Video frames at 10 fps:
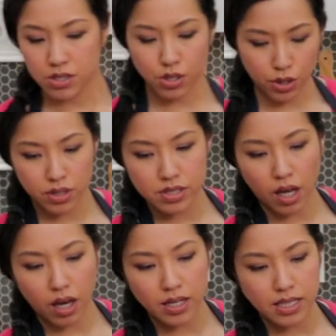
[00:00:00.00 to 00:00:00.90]
Turn this
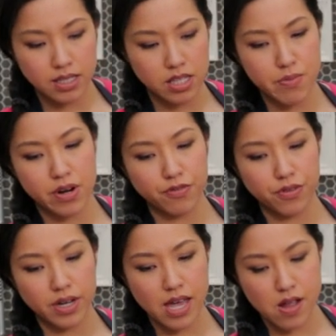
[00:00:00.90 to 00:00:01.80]
on and simmer it
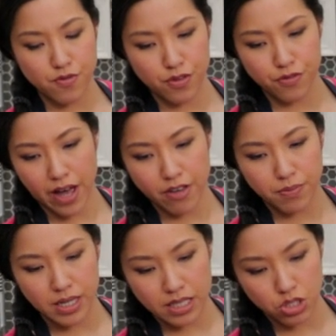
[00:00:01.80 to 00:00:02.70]
for
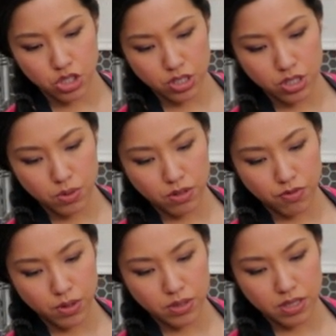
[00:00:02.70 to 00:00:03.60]
5 minutes just to
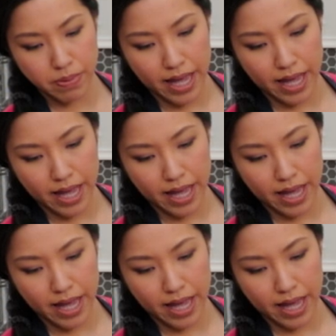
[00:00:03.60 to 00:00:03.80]
infuse the